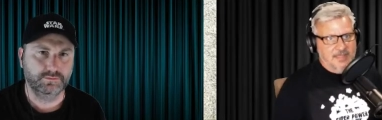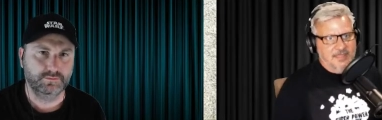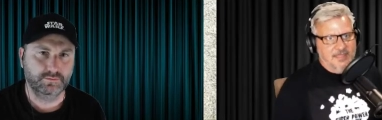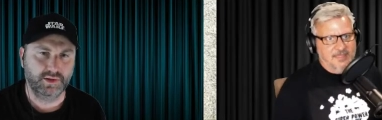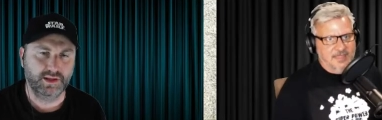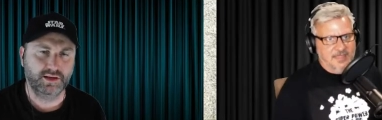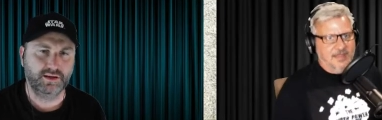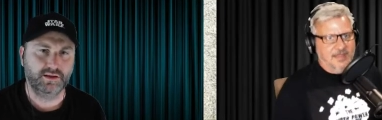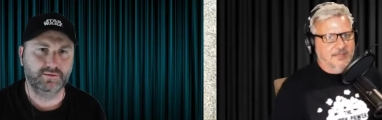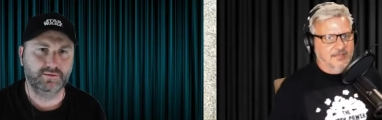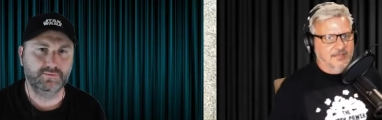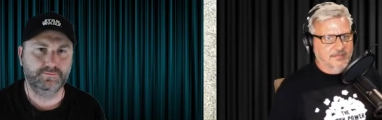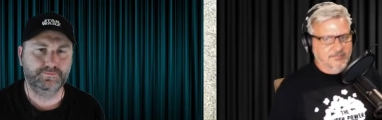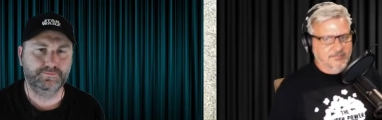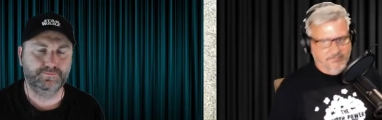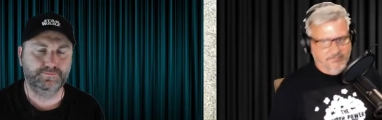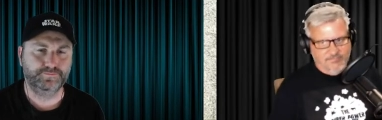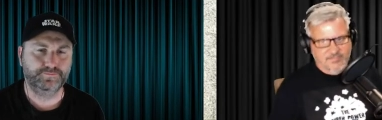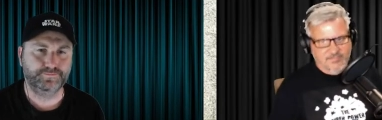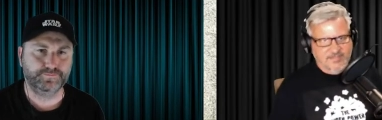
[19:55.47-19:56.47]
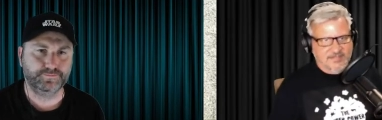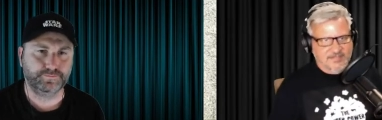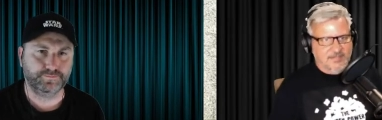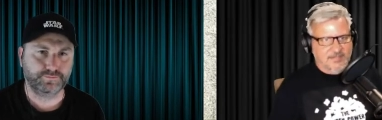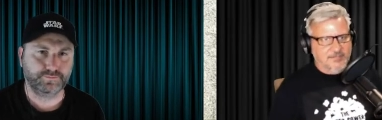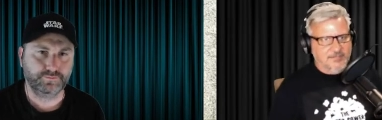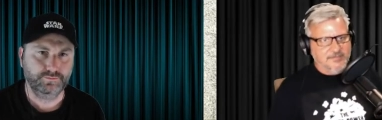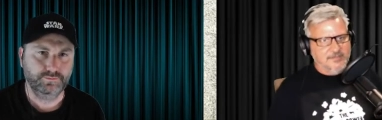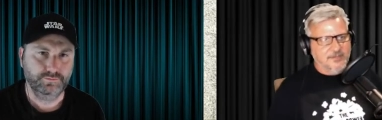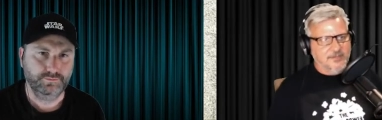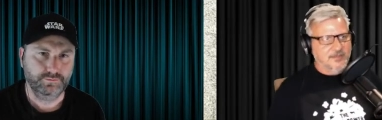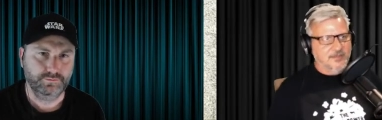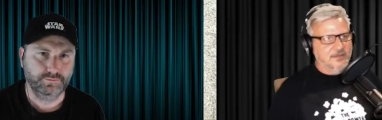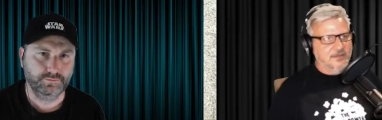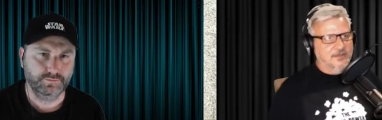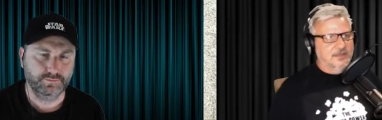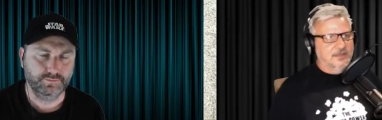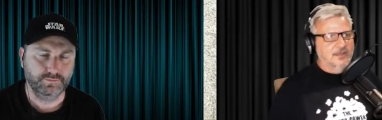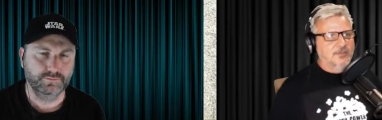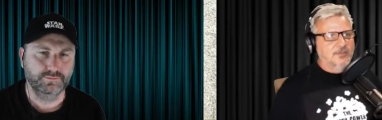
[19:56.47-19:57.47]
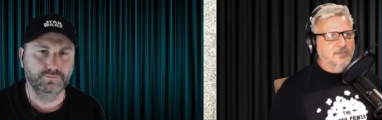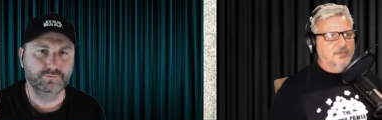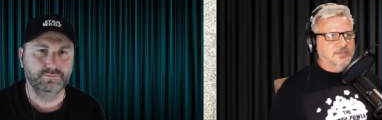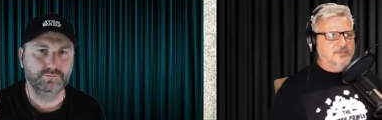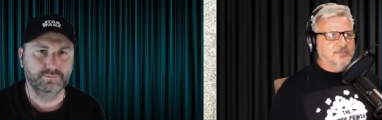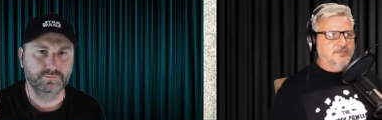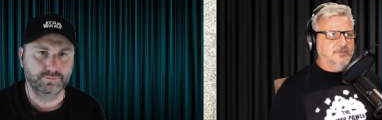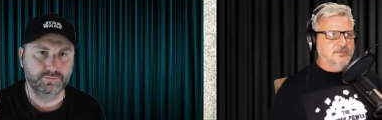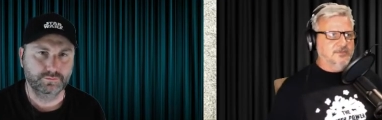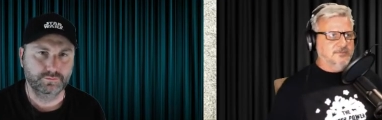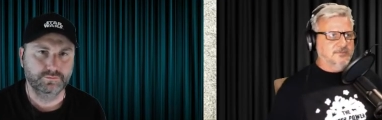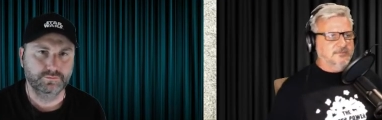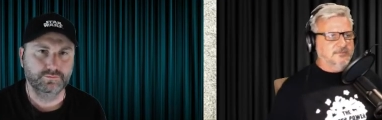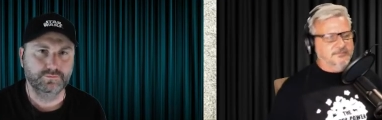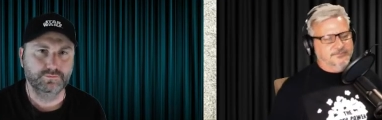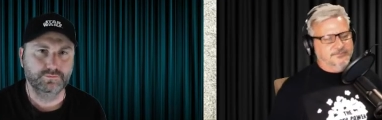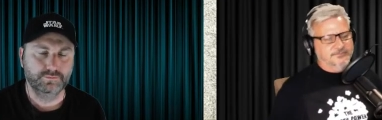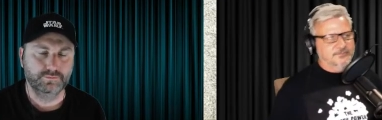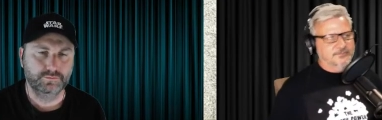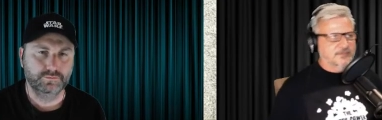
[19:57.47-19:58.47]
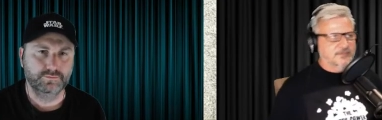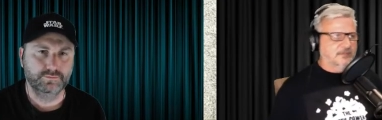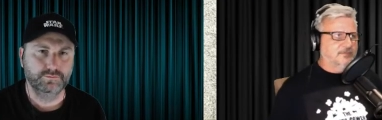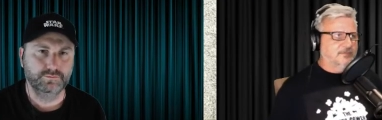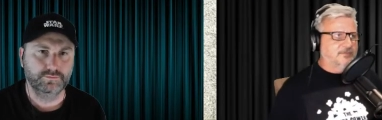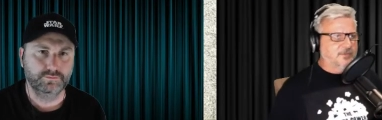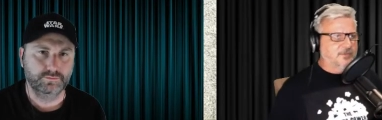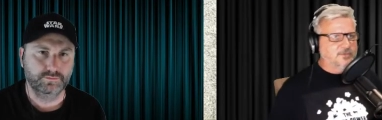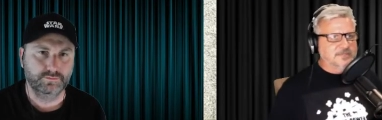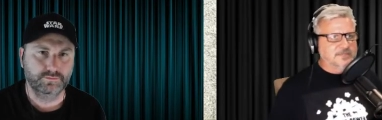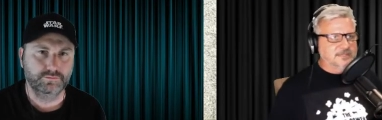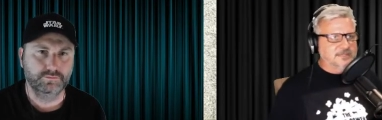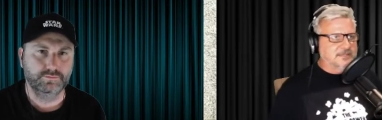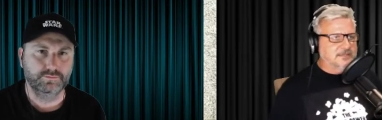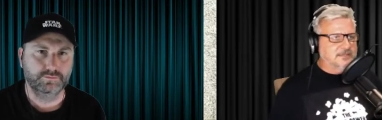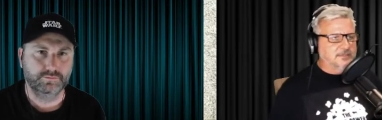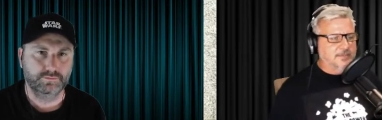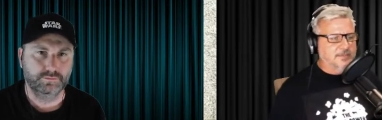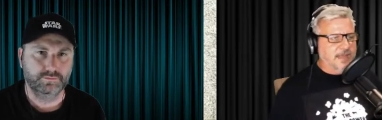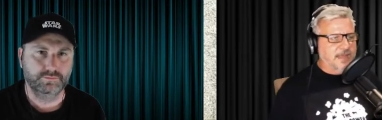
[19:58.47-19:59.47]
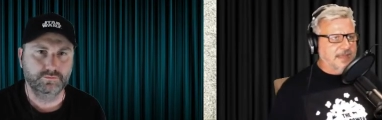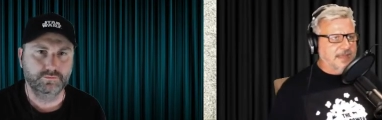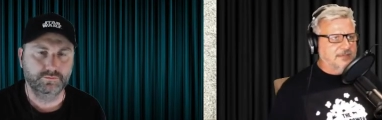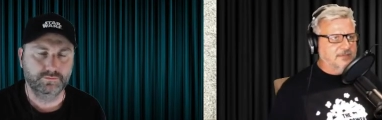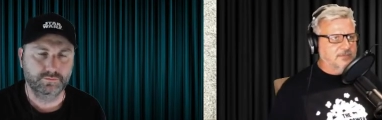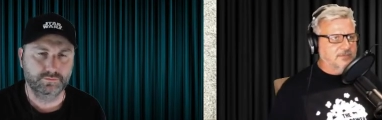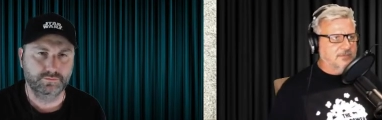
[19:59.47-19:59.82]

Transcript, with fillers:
Speaker 1: Yeah, this episode, which sort of like, fills in some blanks or